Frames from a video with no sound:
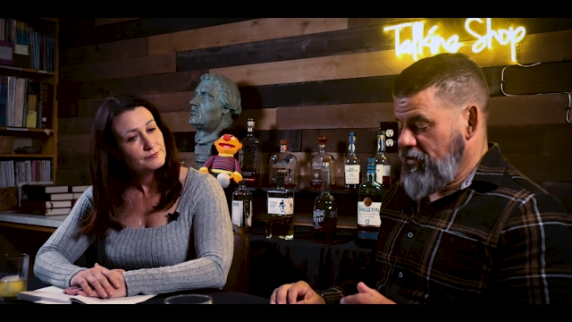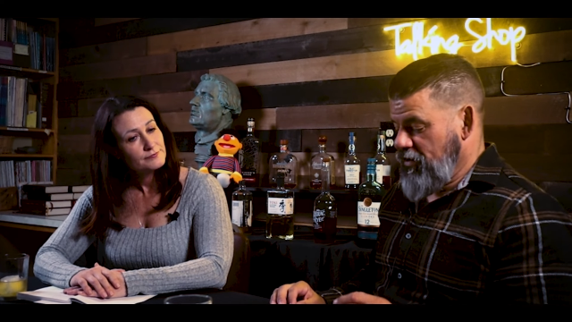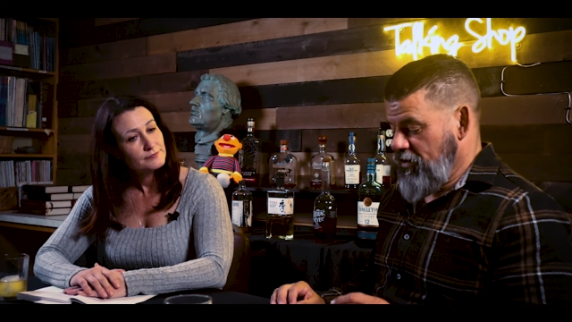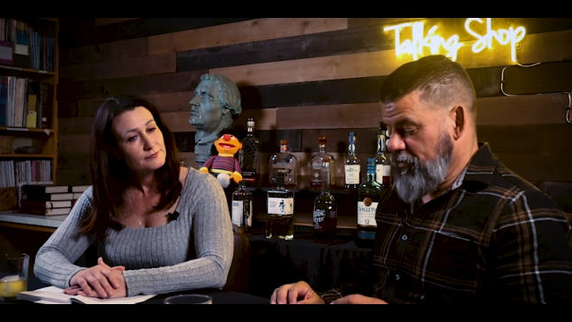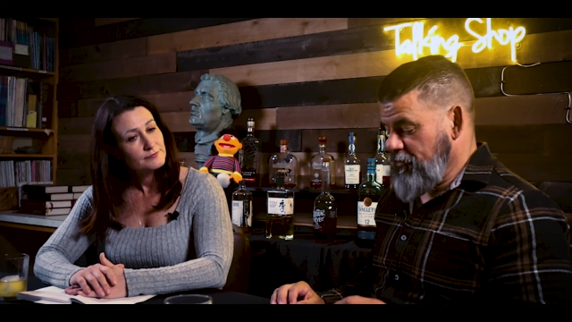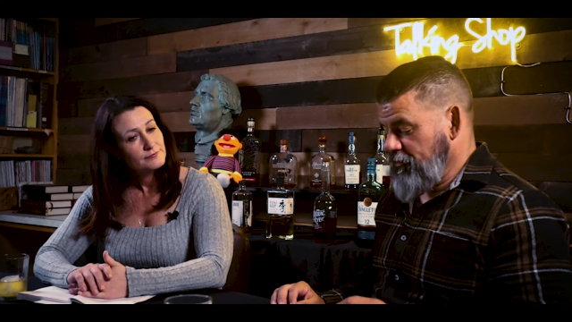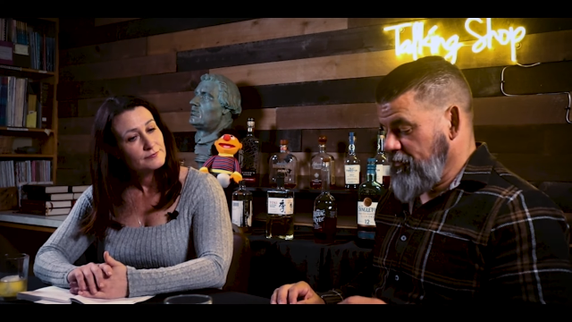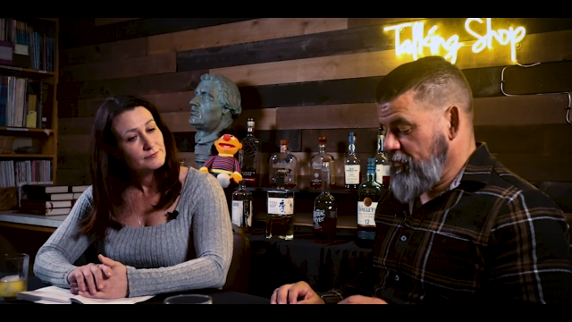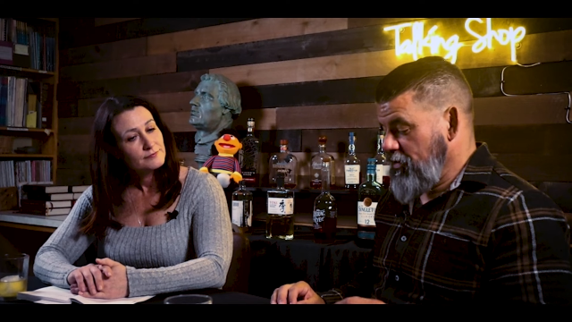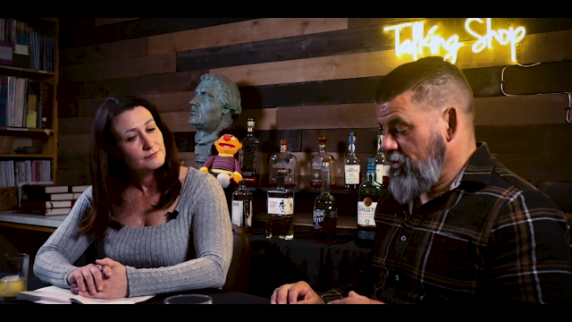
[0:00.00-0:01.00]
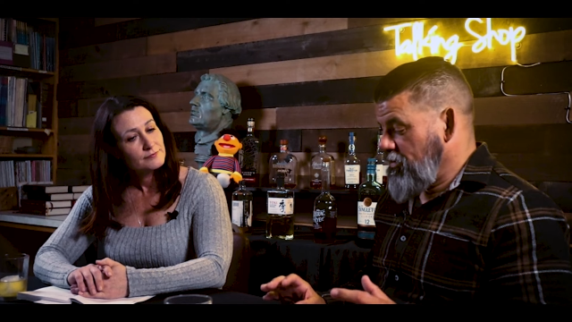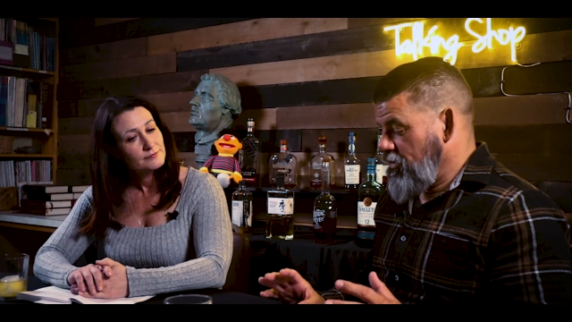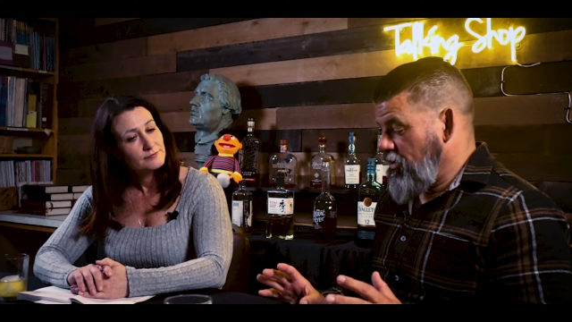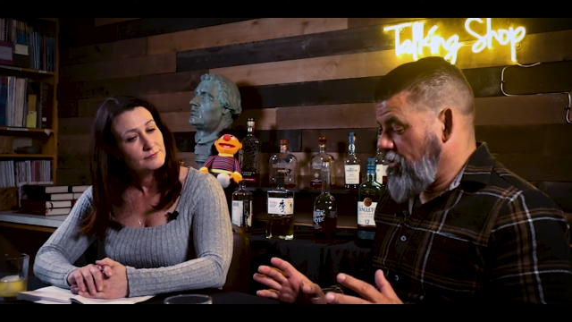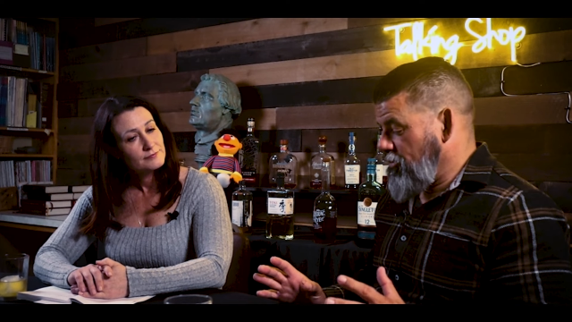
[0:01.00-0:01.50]
Speaker 1: on
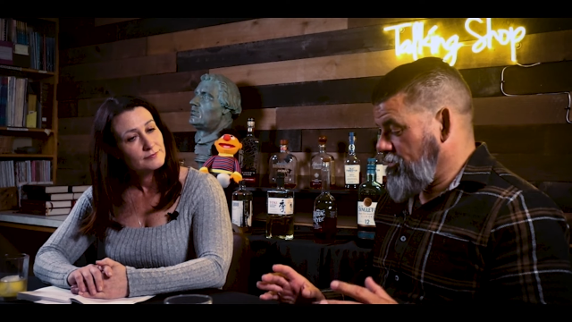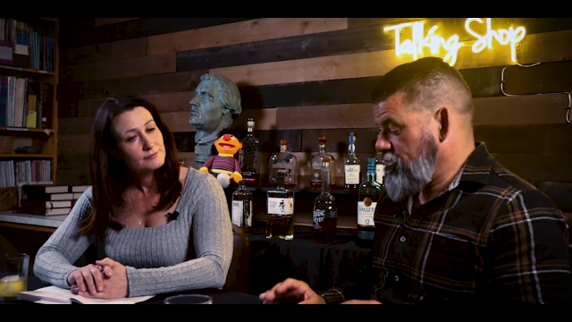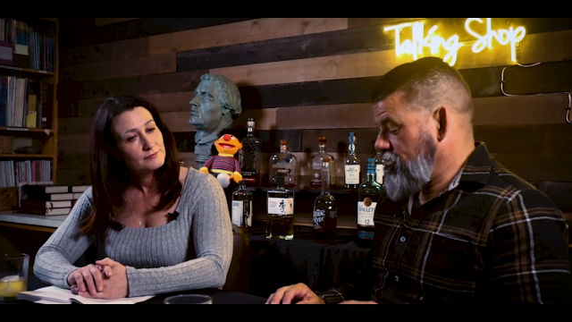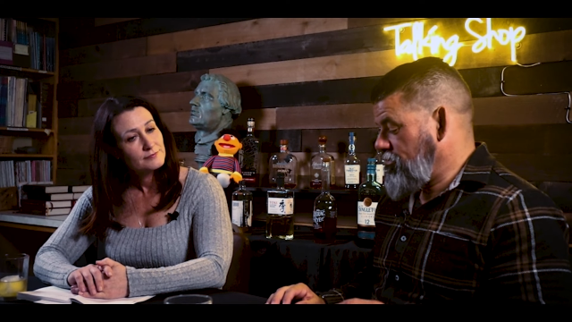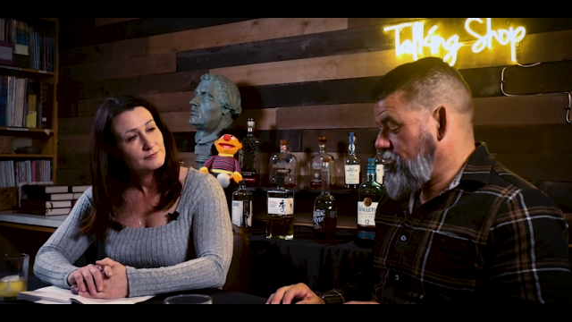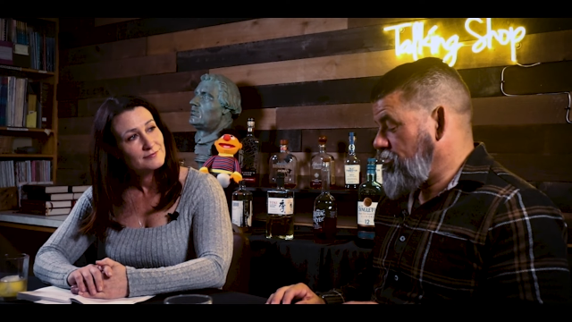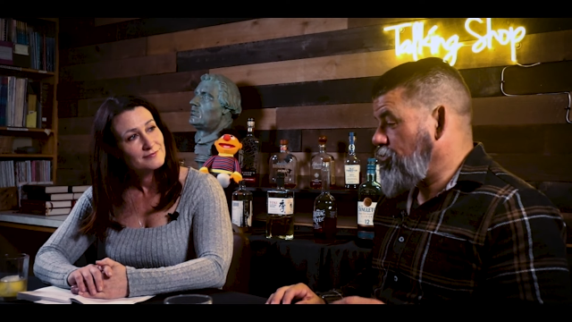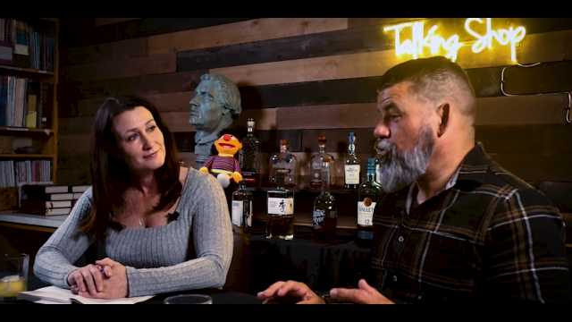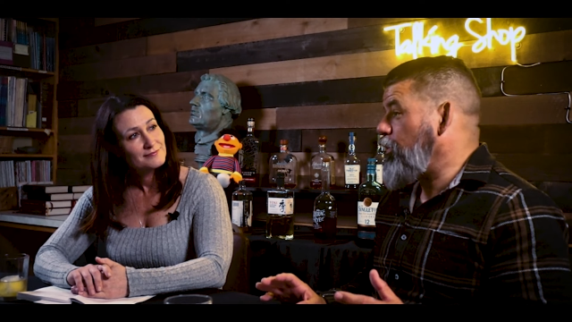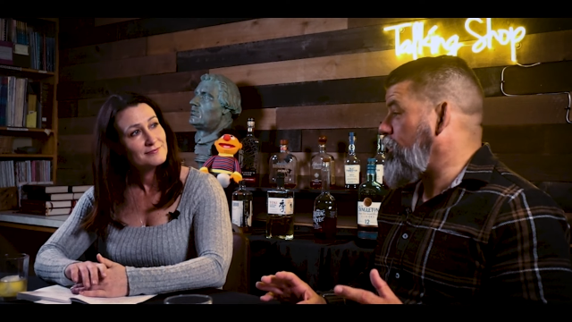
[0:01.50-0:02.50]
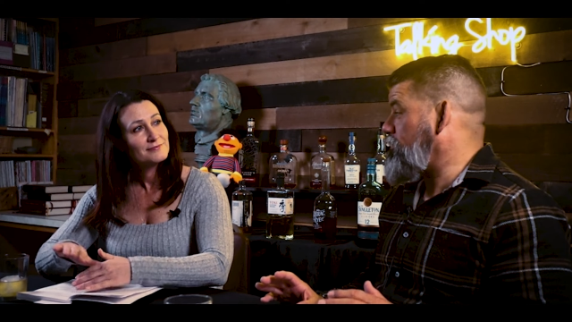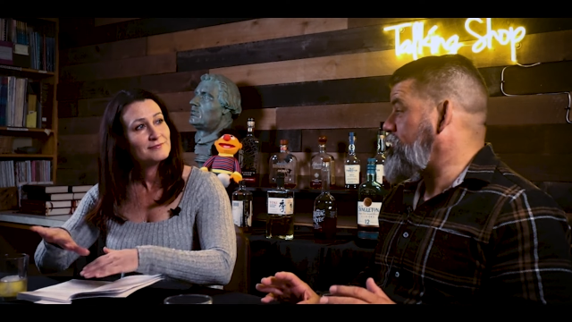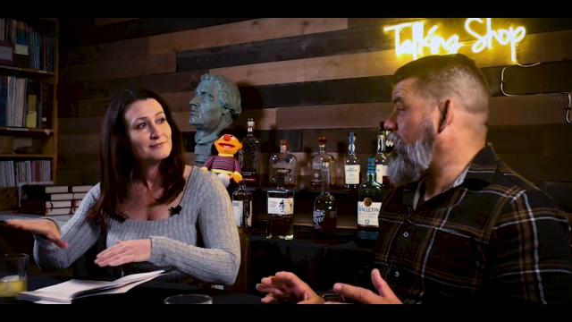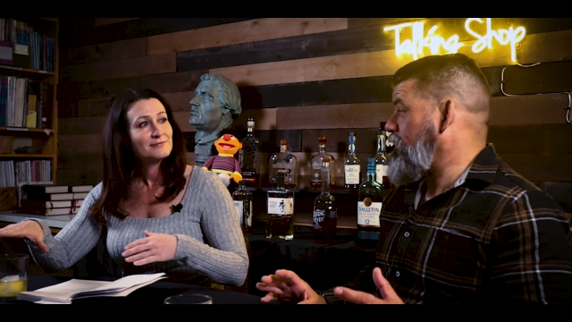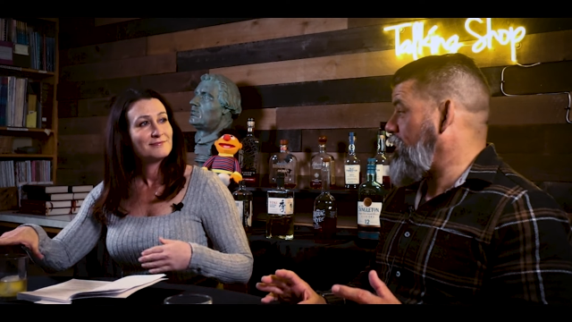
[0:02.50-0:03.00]
our weird
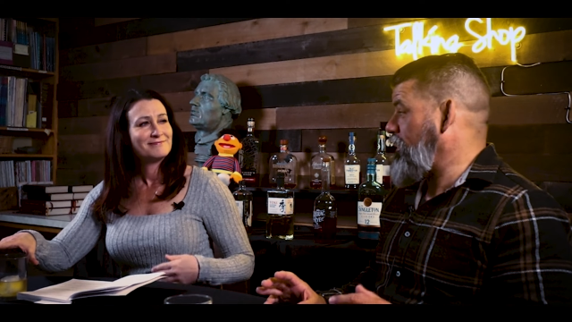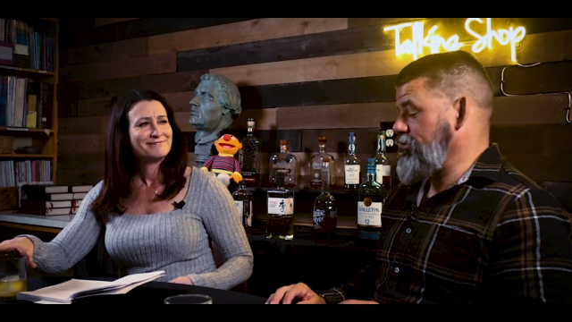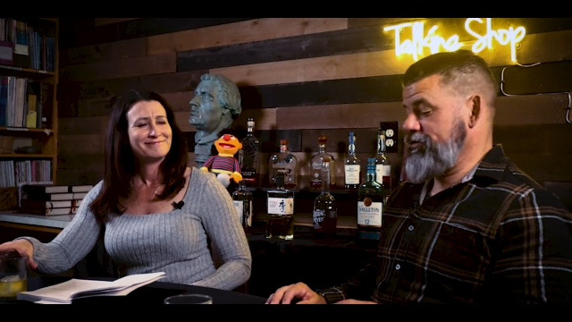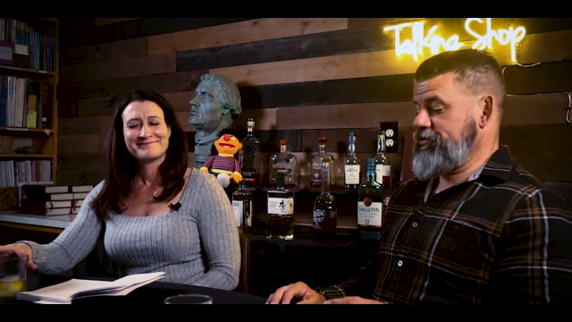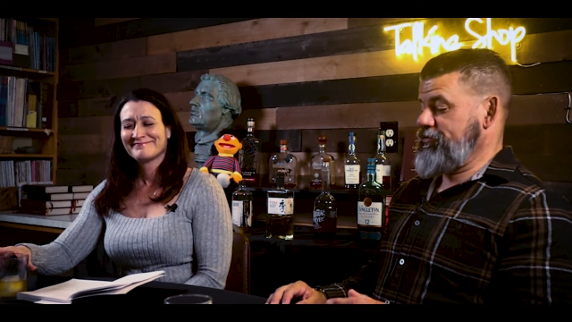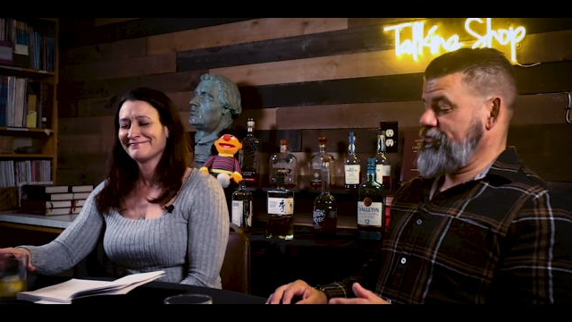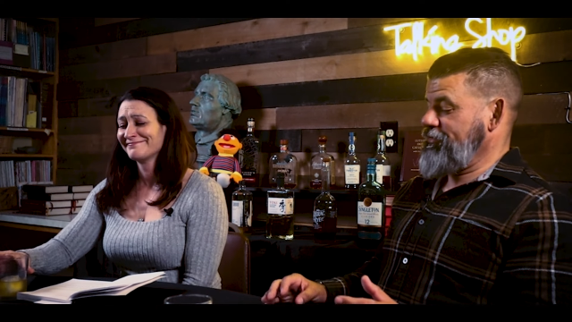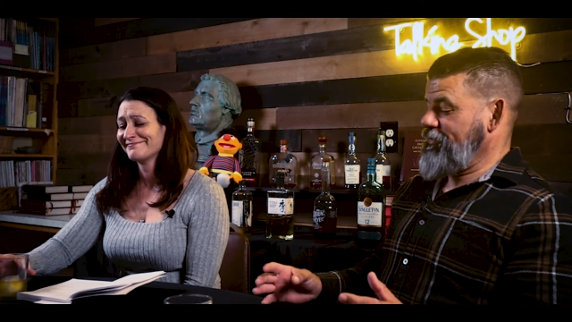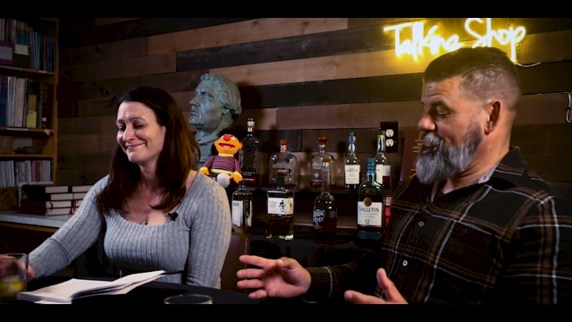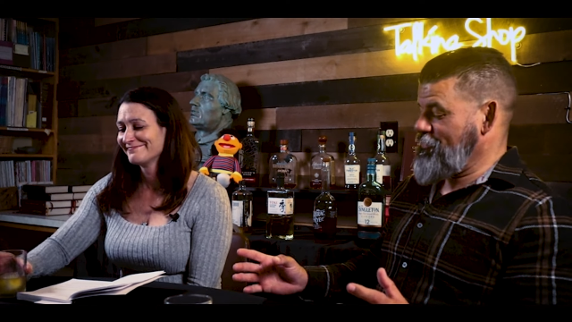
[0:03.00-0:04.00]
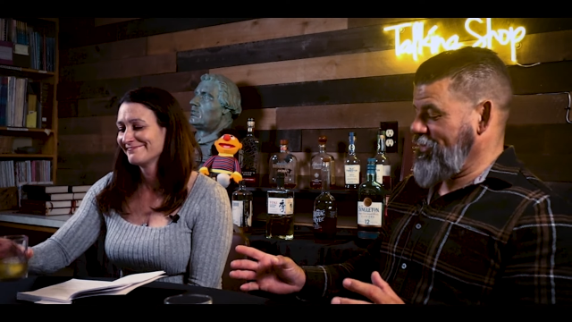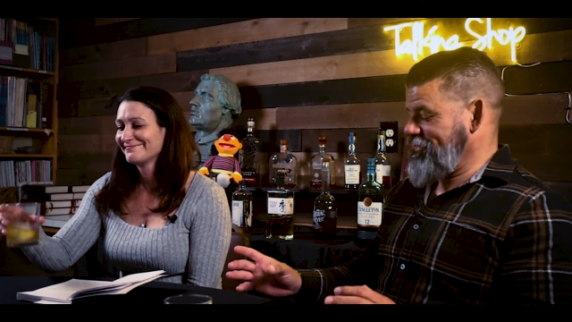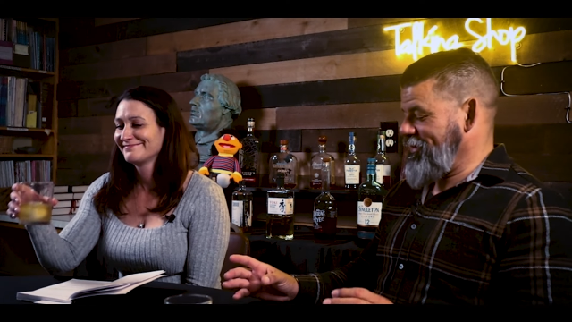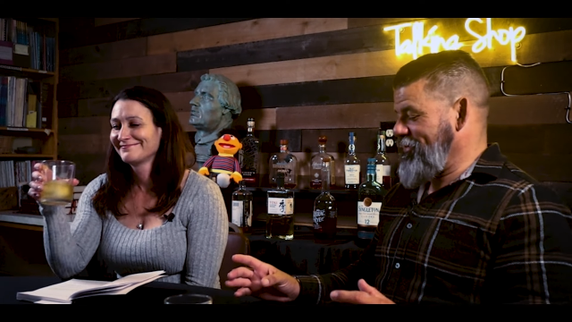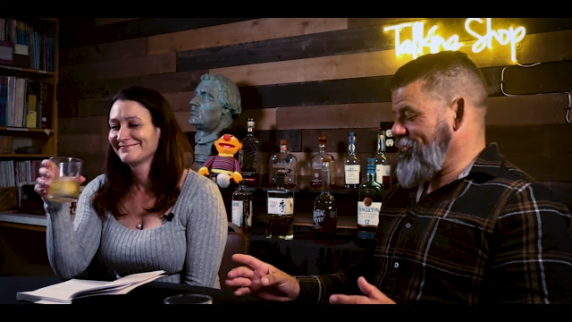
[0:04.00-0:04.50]
date nights. But